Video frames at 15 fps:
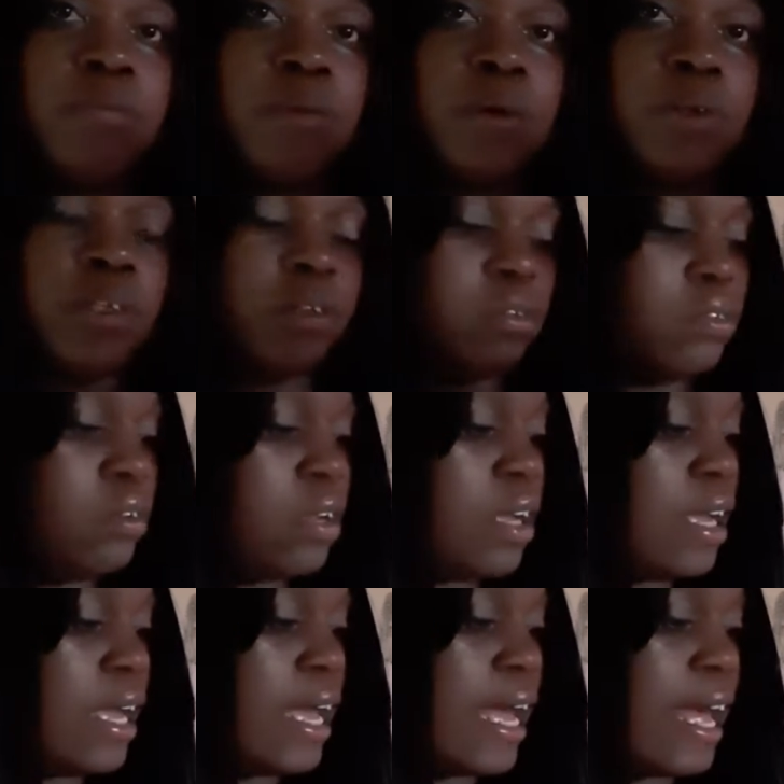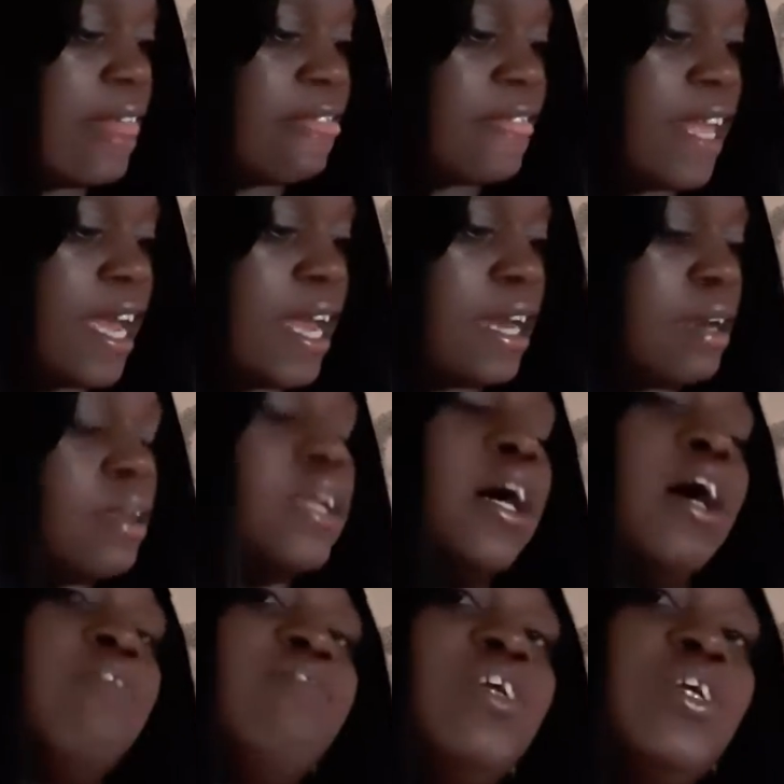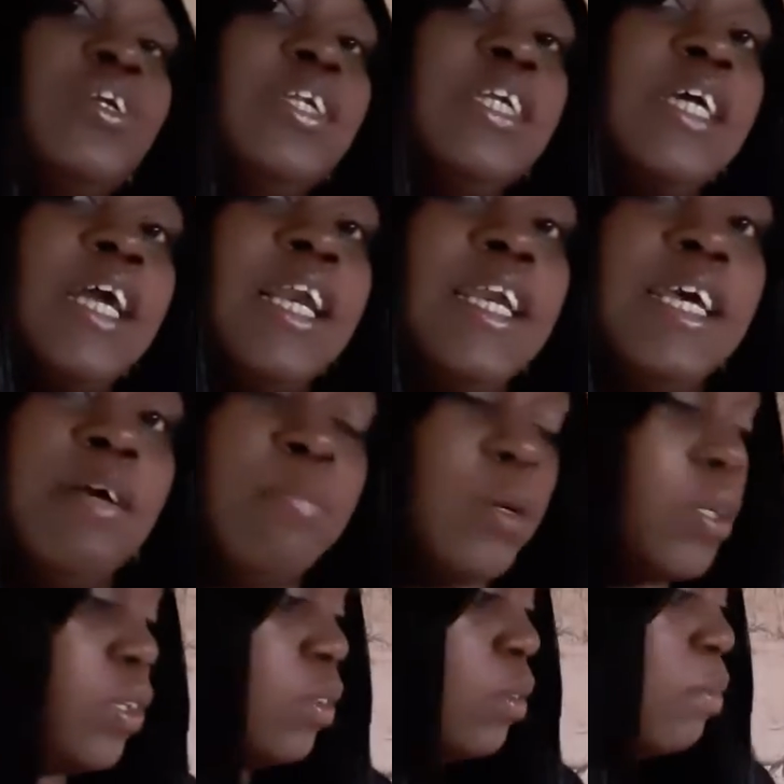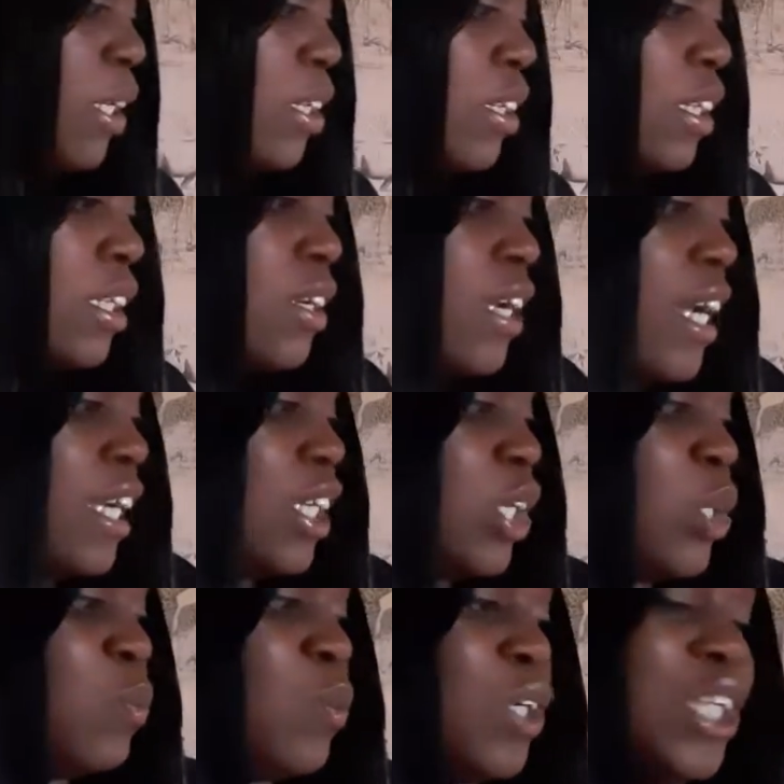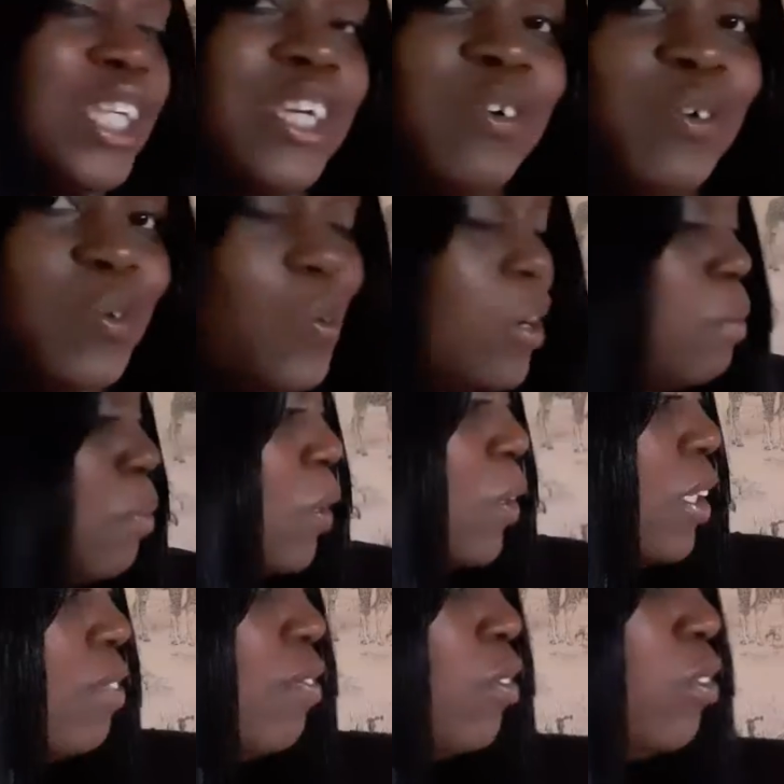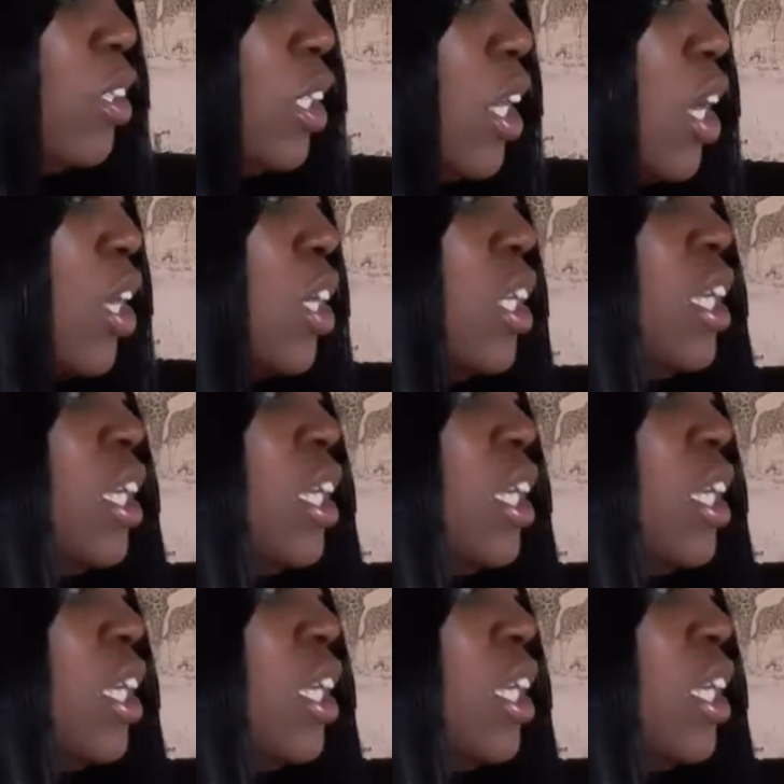bottle. And then I've used a clear bottle because I actually want it to look quite beautiful, so